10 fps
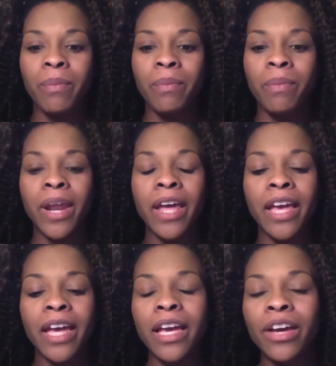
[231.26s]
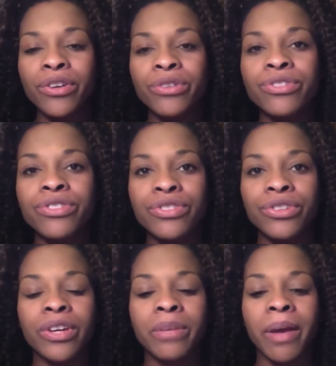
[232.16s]
But I
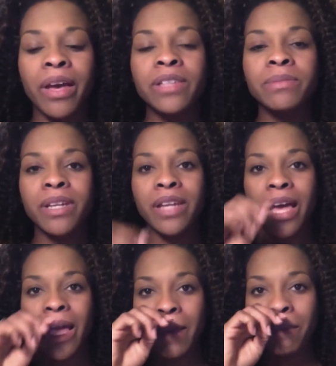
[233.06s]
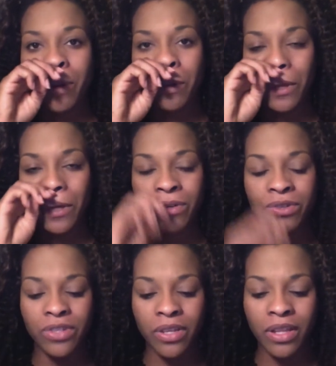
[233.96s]
understood, my husband and I both
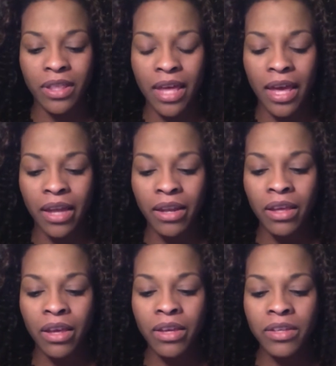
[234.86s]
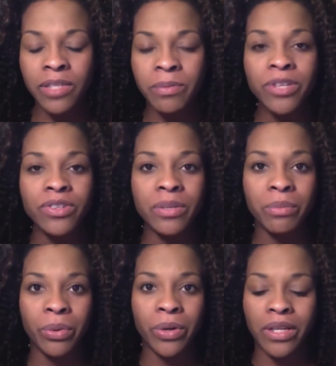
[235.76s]
understood that speech is
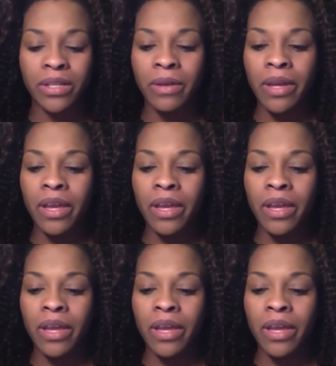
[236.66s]
important.